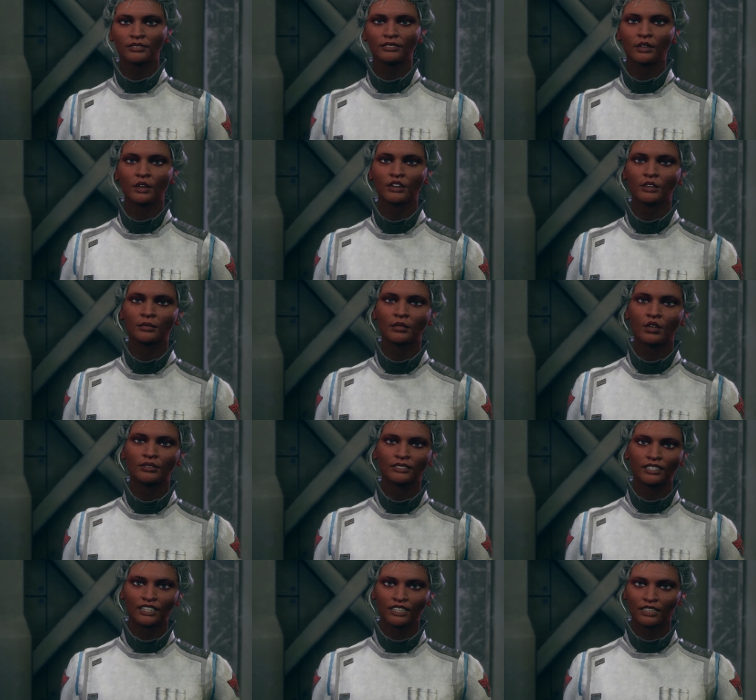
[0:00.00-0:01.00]
Surgery
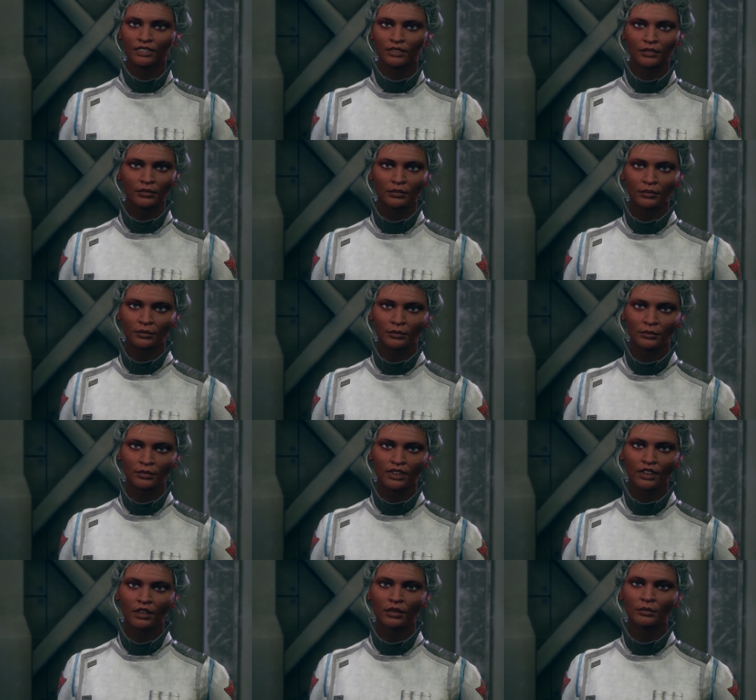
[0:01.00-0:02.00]
mostly.
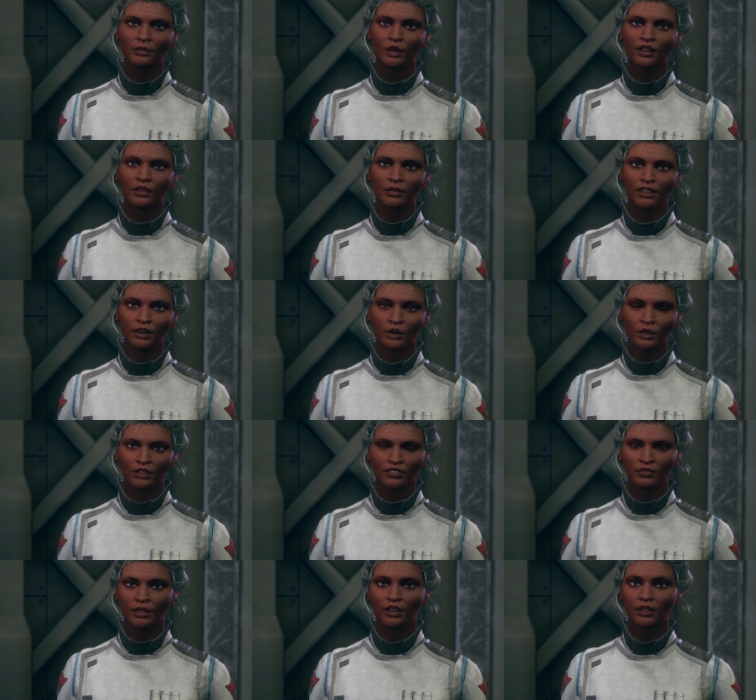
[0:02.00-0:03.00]
Medical personnel are
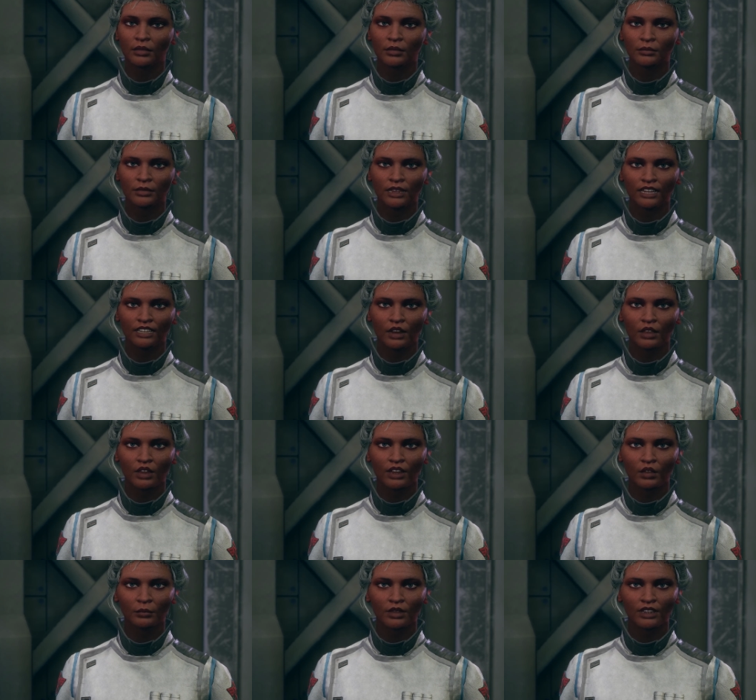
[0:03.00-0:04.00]
difficult to come by on
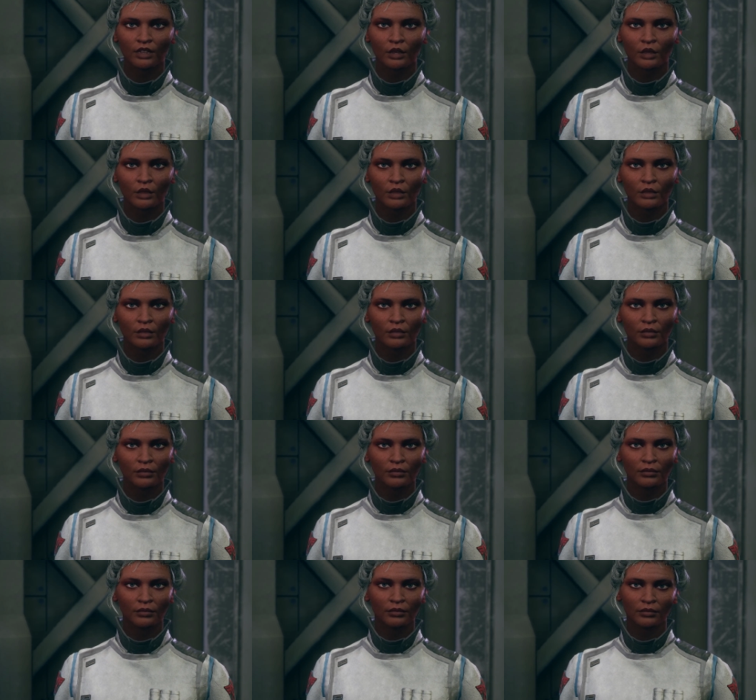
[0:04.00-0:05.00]
Groundbreaker.
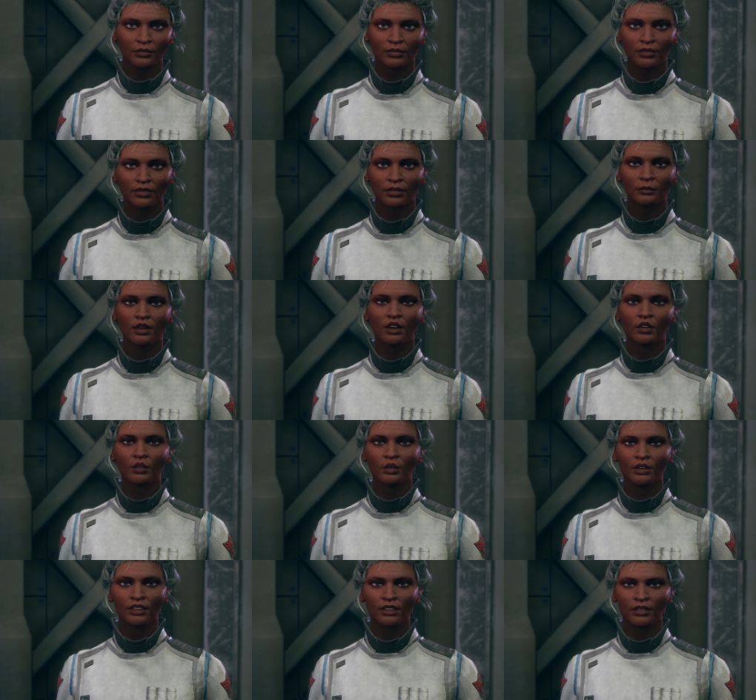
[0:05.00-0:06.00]
The board
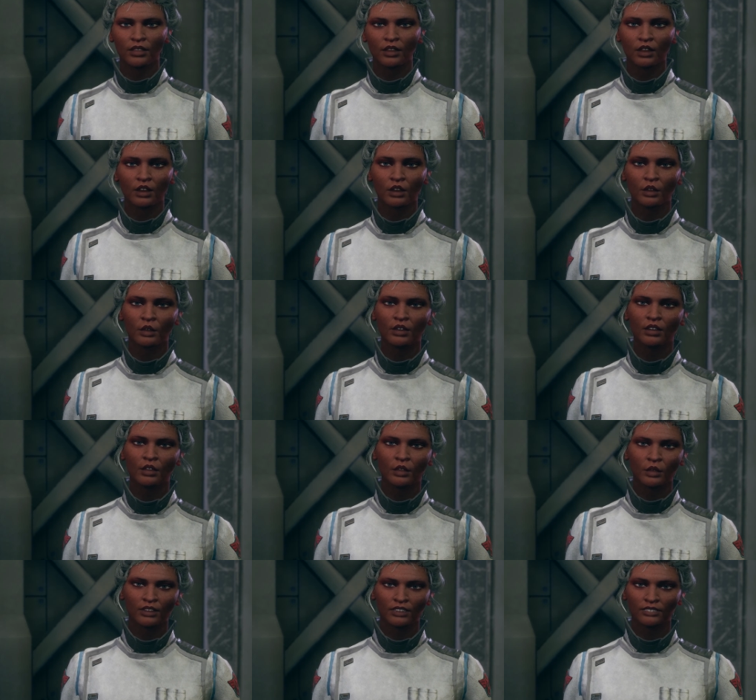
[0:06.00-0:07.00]
won't let their doctors
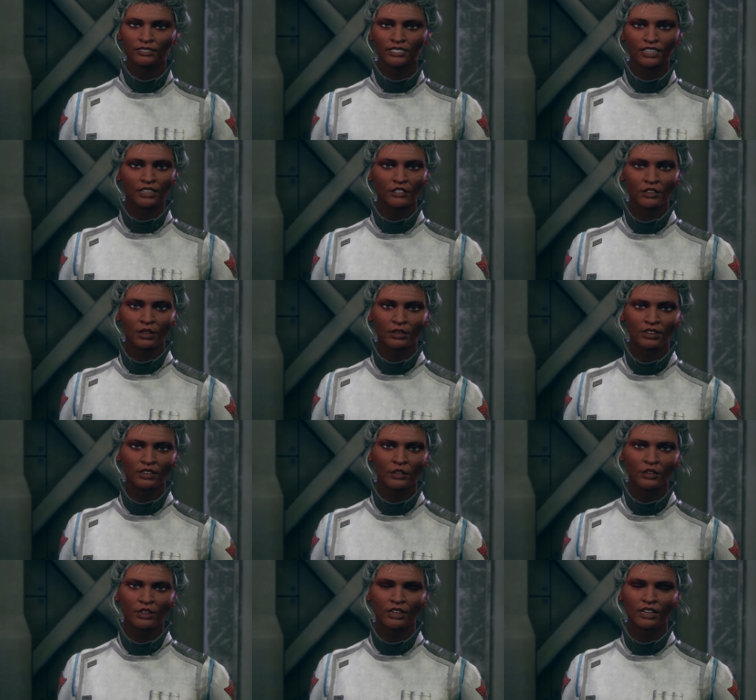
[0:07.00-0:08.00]
and nurses station
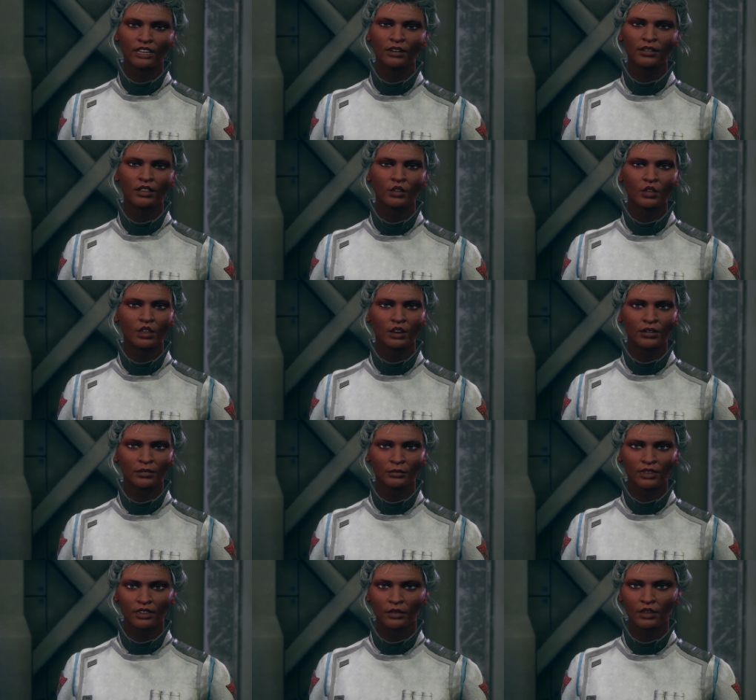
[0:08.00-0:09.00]
here, and they own all
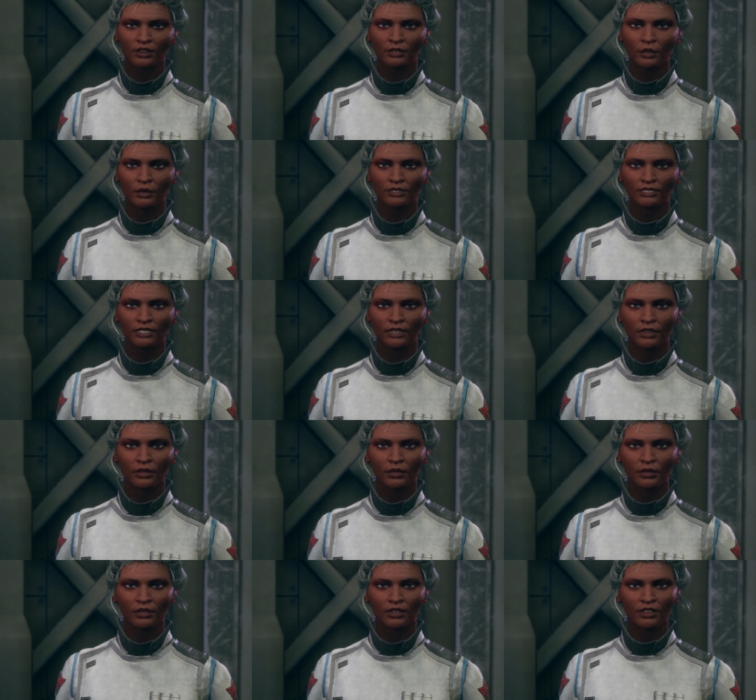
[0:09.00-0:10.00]
the medical schools.
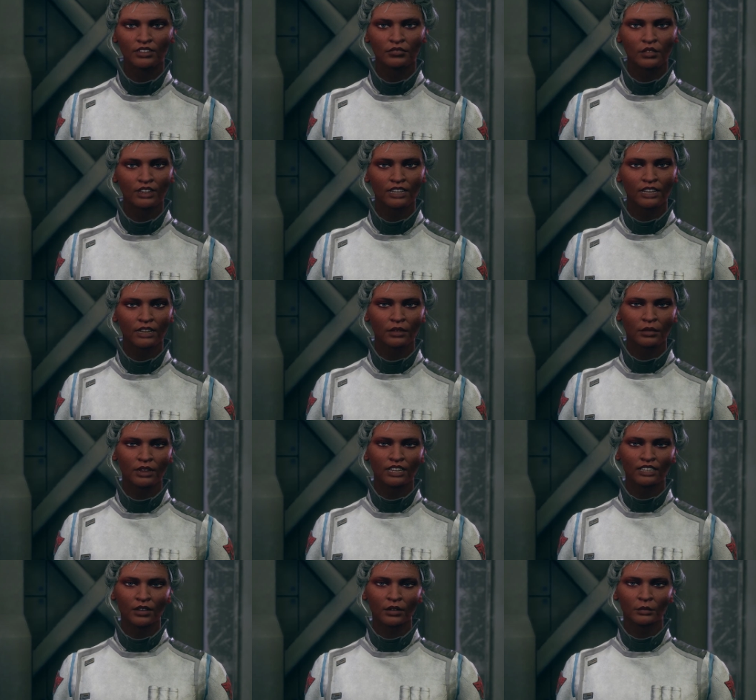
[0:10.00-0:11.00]
If we can't
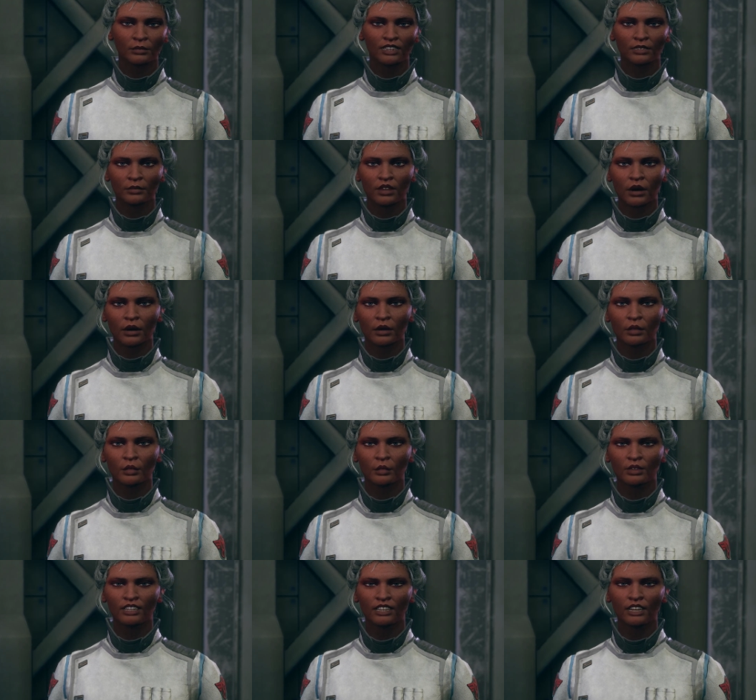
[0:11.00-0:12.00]
hire their people,
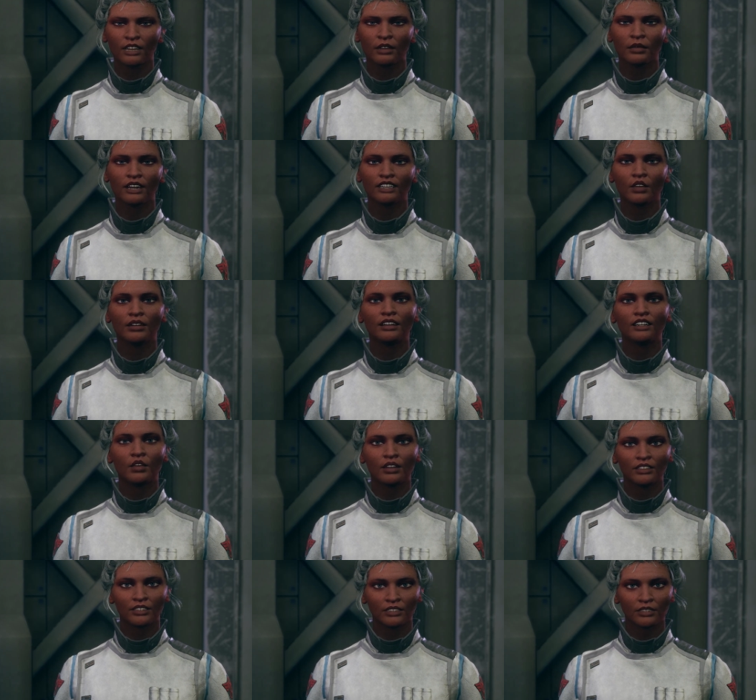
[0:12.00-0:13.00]
we can't hire
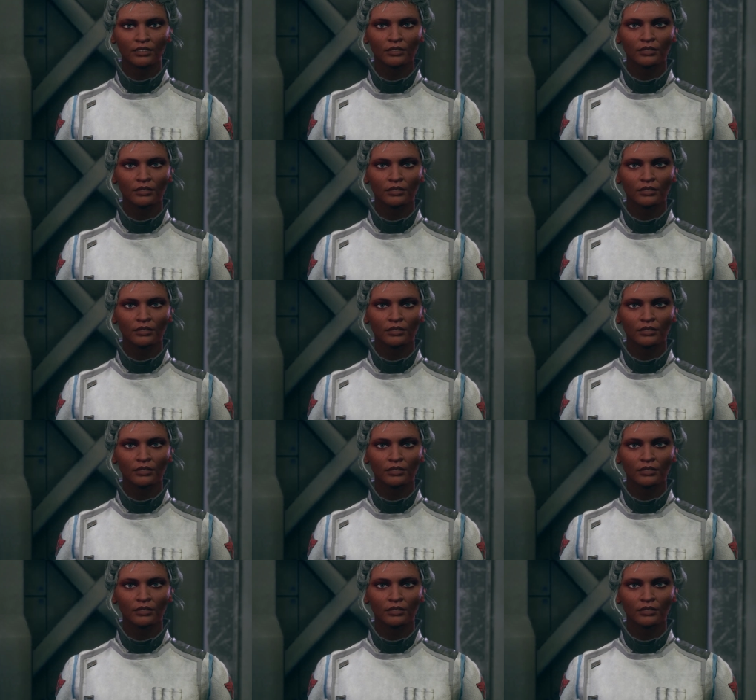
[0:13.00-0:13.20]
anyone.